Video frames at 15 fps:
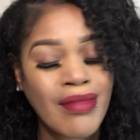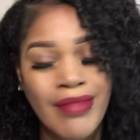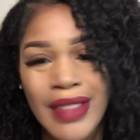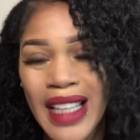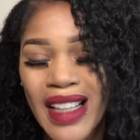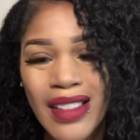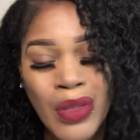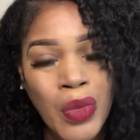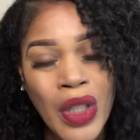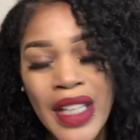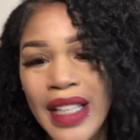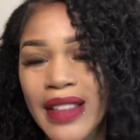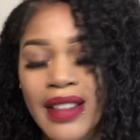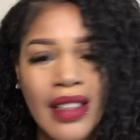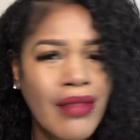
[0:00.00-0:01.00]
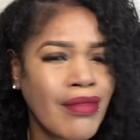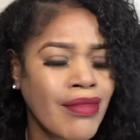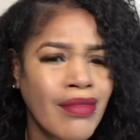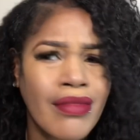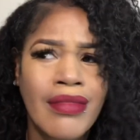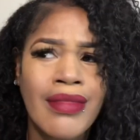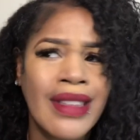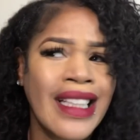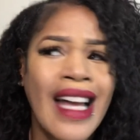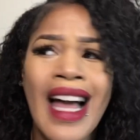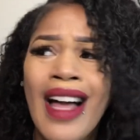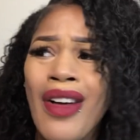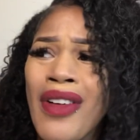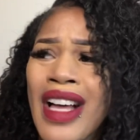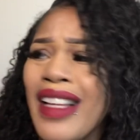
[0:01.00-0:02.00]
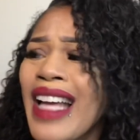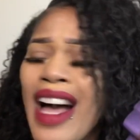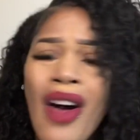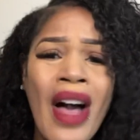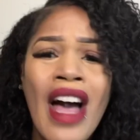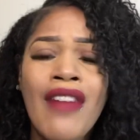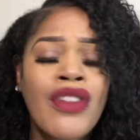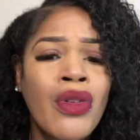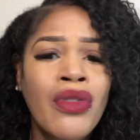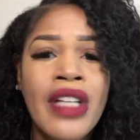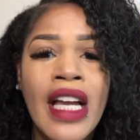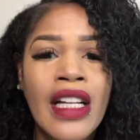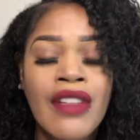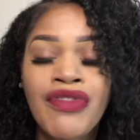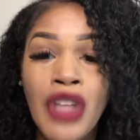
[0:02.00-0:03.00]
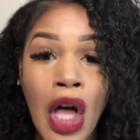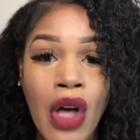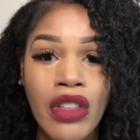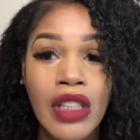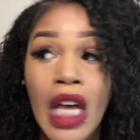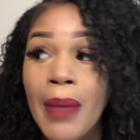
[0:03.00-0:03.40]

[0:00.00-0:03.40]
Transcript: Guess what? I don't have no negative thoughts.